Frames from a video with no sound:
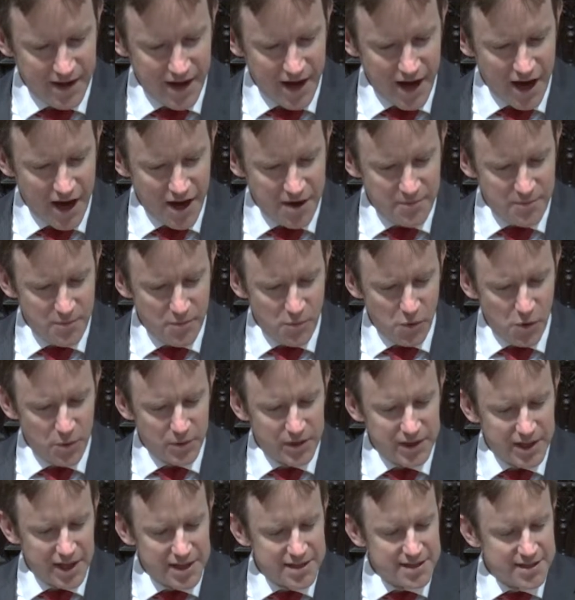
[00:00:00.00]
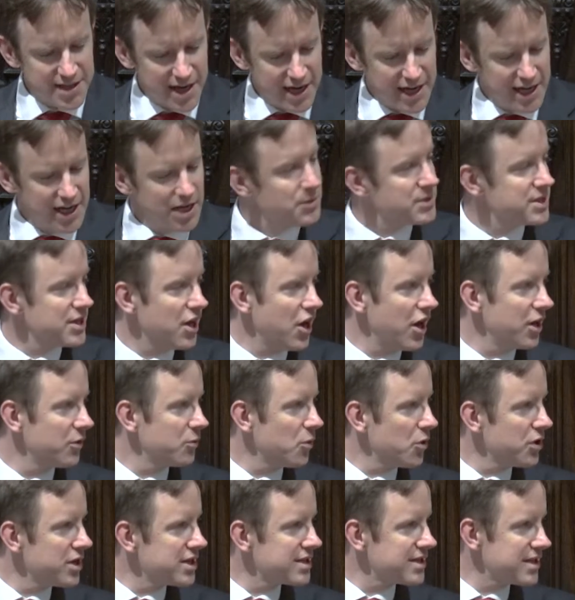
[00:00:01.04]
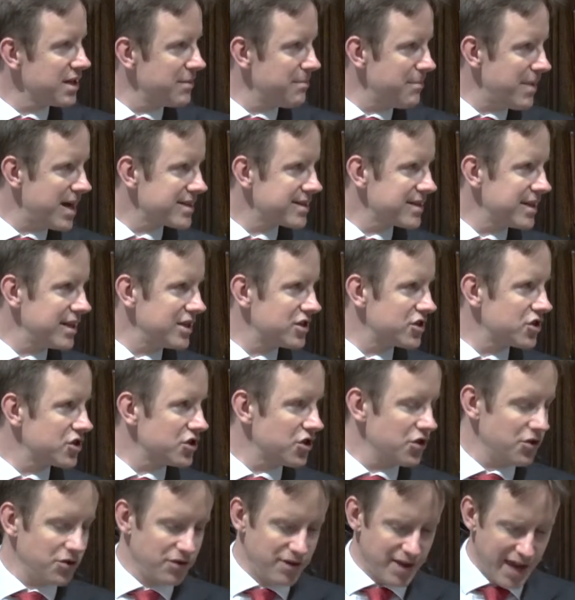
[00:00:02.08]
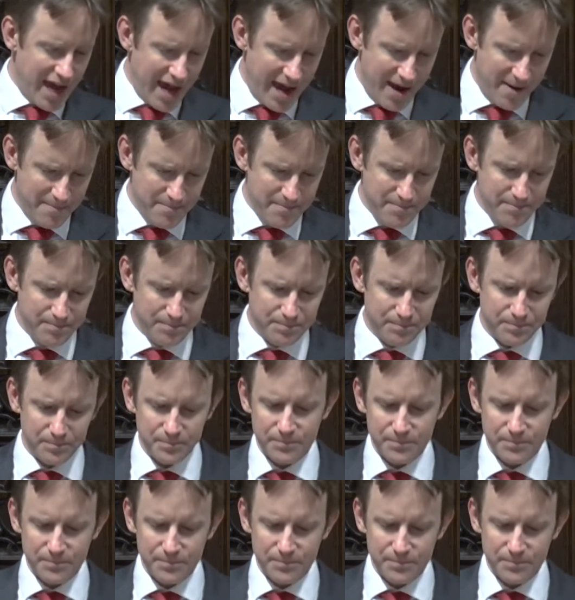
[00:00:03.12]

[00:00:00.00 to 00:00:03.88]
Um, what would they say he was like? What is the message to them